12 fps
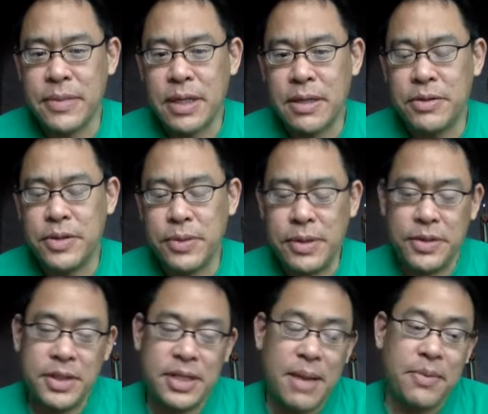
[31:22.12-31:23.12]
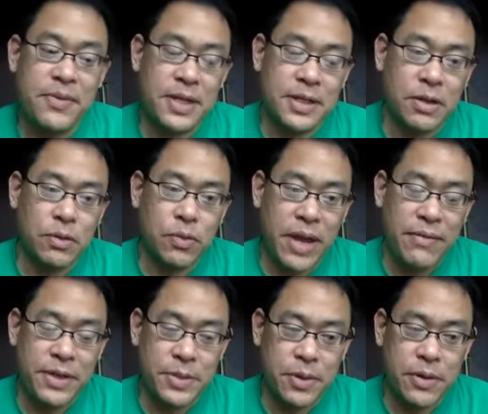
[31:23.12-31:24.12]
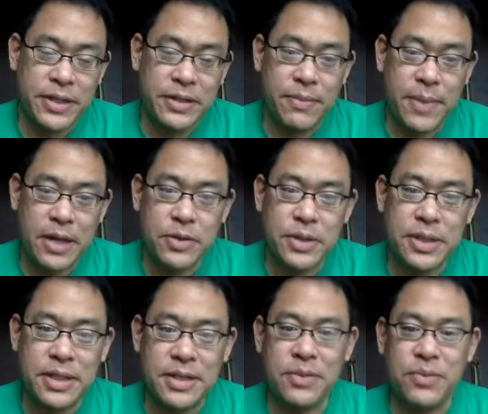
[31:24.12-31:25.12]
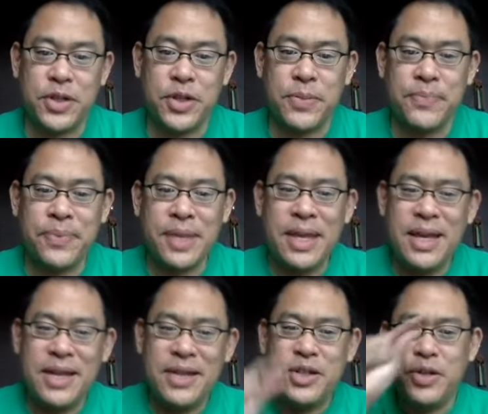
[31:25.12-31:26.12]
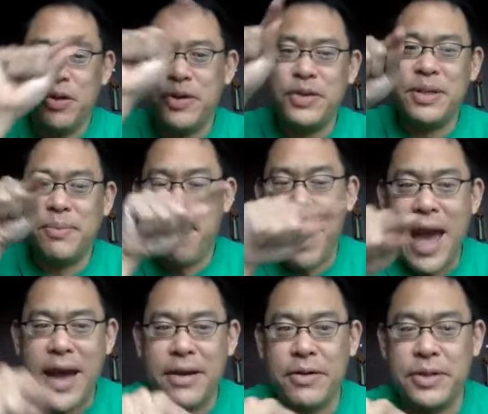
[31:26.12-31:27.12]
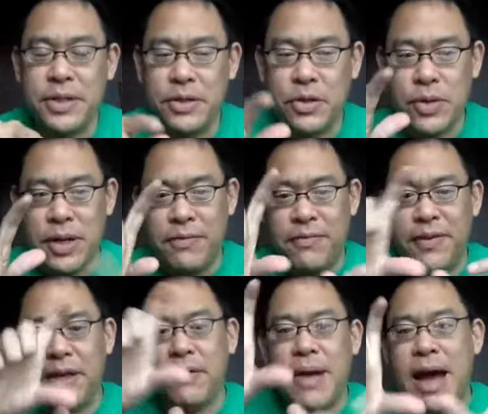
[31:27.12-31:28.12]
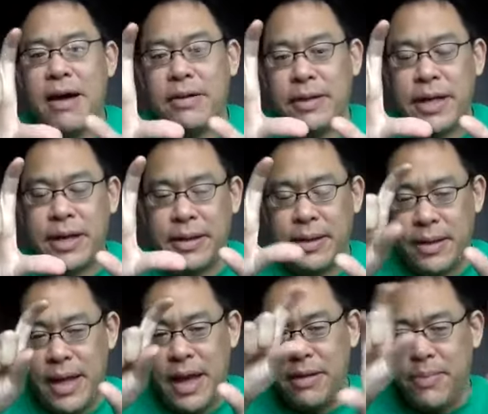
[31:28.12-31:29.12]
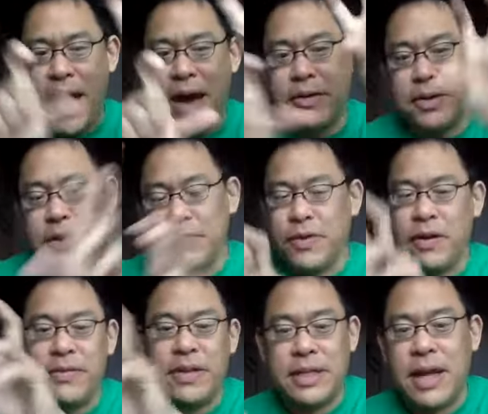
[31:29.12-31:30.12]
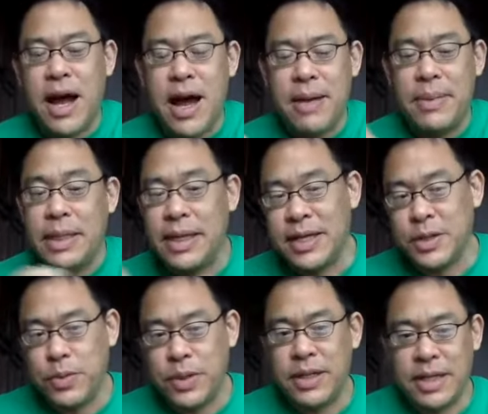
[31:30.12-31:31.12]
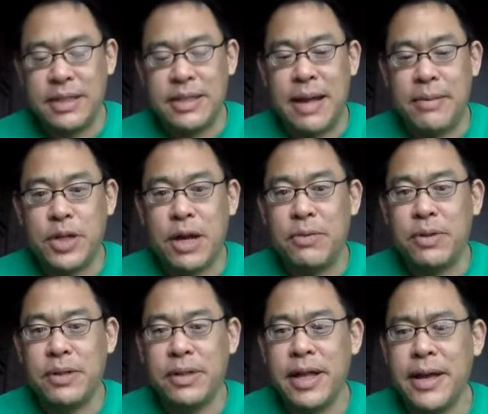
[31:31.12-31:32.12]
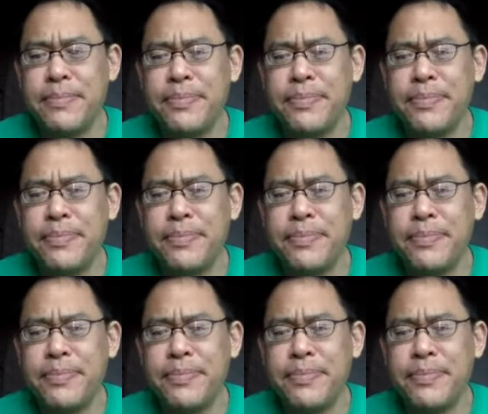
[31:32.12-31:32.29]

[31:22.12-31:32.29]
there's a type of test called Raven's progressive matrices in which just show you some patterns and you try to figure out like how the pattern is evolving in time and guess what the next snapshot will look like.